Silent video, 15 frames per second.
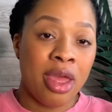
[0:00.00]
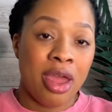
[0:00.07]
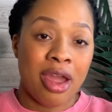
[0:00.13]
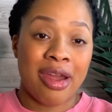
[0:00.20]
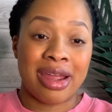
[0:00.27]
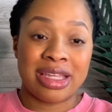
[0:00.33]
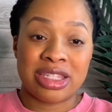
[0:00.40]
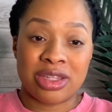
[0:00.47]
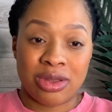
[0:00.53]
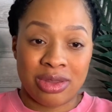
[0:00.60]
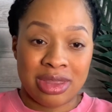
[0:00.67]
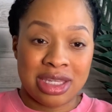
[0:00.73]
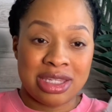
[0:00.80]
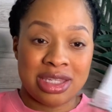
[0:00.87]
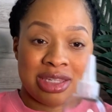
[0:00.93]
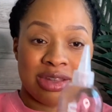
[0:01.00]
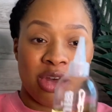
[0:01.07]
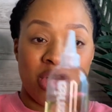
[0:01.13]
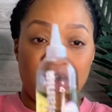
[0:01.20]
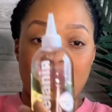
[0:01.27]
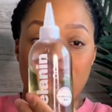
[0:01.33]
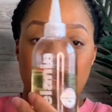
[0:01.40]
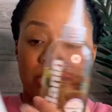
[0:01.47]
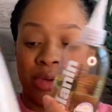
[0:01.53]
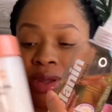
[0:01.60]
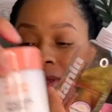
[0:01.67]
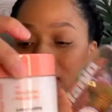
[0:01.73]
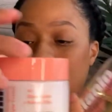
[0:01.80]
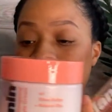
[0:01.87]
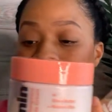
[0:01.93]
Alright, so this is all
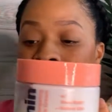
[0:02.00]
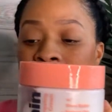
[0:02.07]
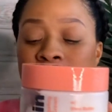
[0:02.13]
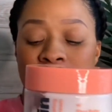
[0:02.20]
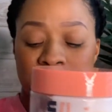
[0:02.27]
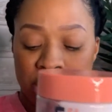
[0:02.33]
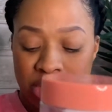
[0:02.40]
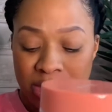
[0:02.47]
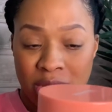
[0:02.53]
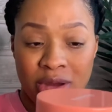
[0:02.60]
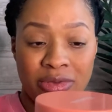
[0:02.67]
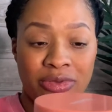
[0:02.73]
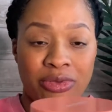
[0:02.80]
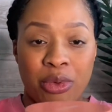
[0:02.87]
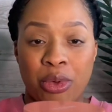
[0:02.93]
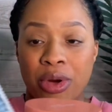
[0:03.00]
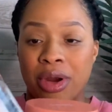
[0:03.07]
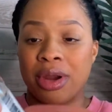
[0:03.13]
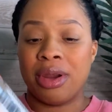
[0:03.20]
three, or excuse me, all four,